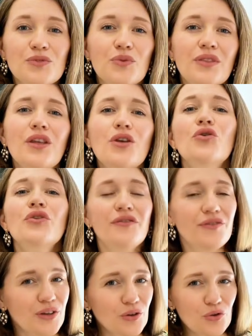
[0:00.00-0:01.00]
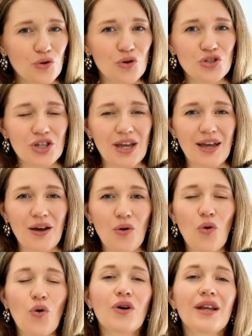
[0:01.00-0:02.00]
with the Lunéville crochet,
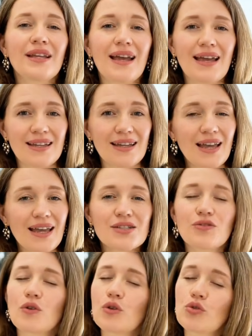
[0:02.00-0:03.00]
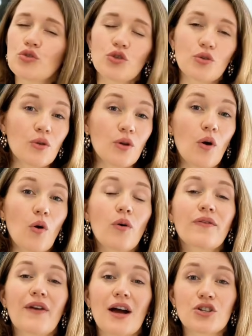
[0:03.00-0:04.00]
or in any case for couture or
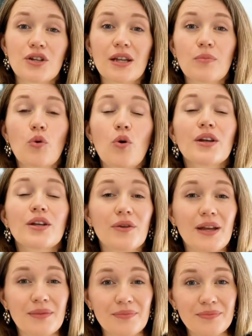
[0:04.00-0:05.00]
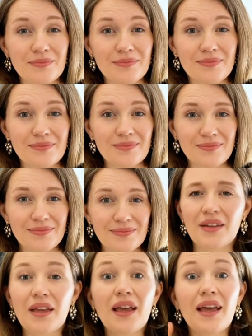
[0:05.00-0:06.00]
fashion embroidery.
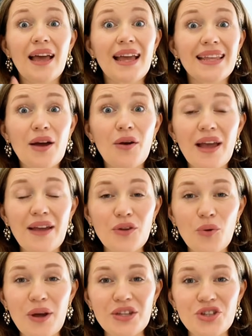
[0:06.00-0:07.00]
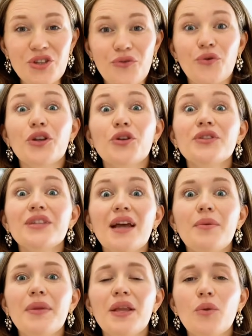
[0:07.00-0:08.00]
And now I have a question for you.
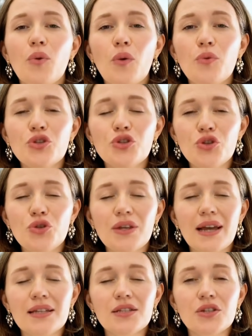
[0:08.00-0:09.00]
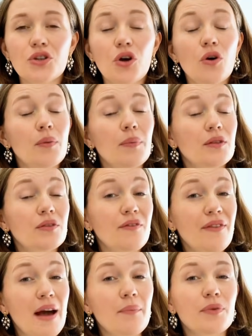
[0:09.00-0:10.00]
Tell me, what would you like to know about the
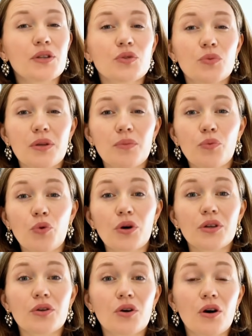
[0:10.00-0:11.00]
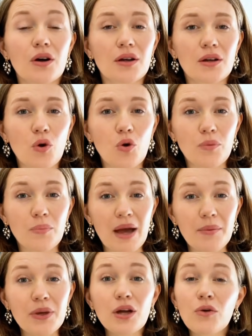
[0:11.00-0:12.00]
fabrics we embroider on? Or
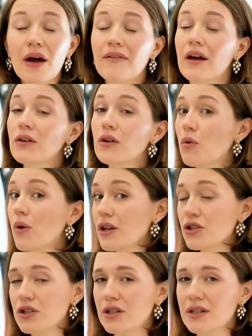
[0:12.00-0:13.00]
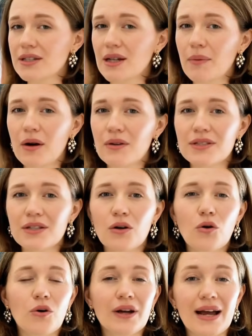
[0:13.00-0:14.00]
maybe you have other questions about
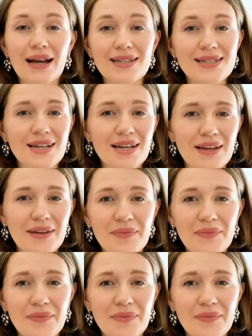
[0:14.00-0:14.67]
silk organza.